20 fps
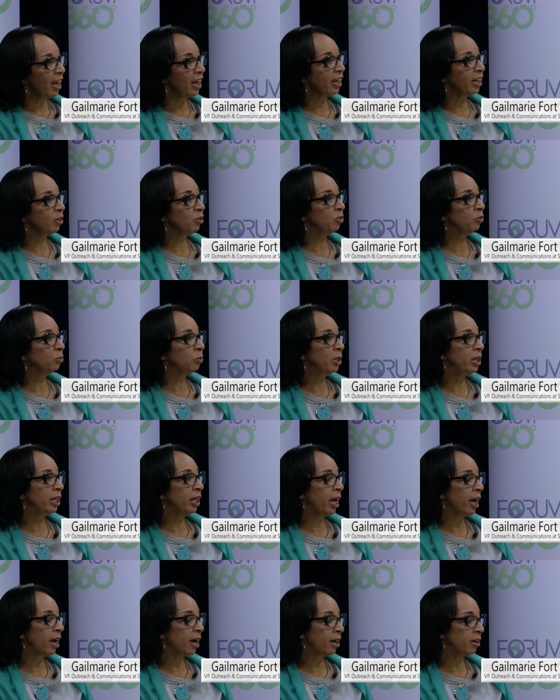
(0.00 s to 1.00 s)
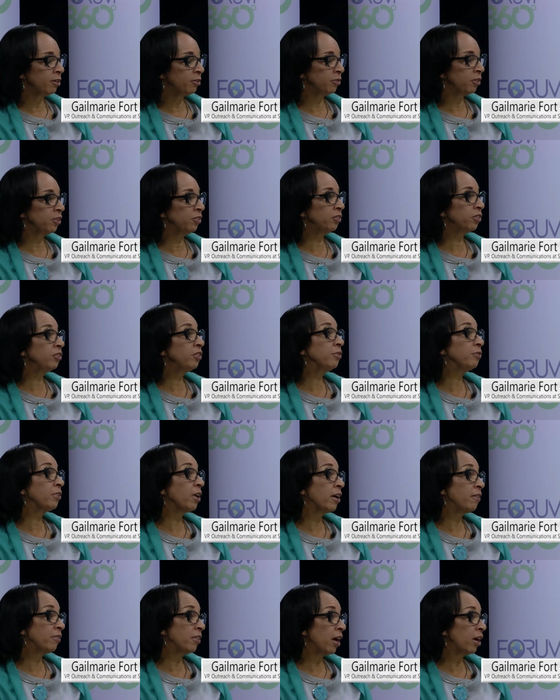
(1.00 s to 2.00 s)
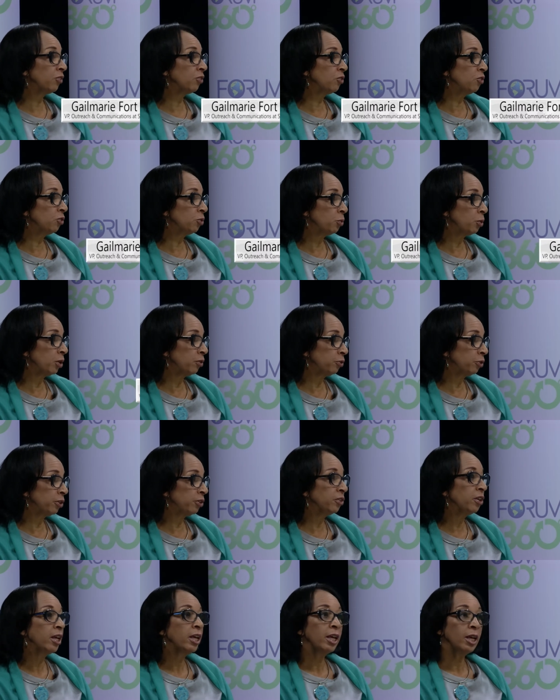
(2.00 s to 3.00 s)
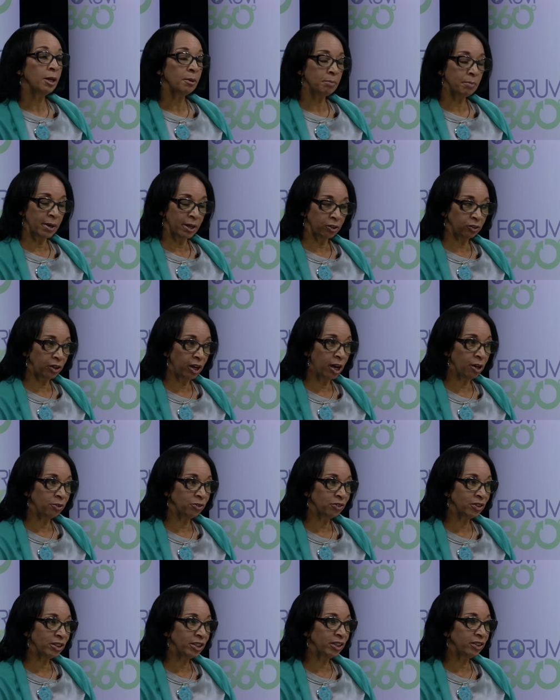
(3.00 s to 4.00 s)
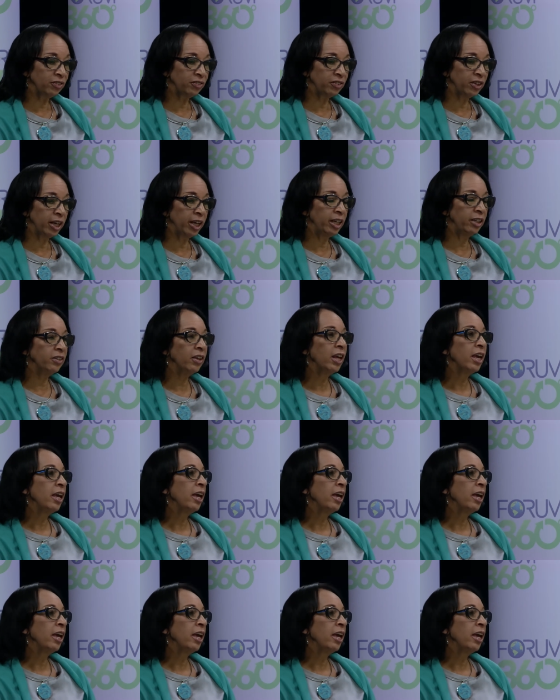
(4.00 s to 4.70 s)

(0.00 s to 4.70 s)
and we have a sixty-five thousand square foot manor house on the estate,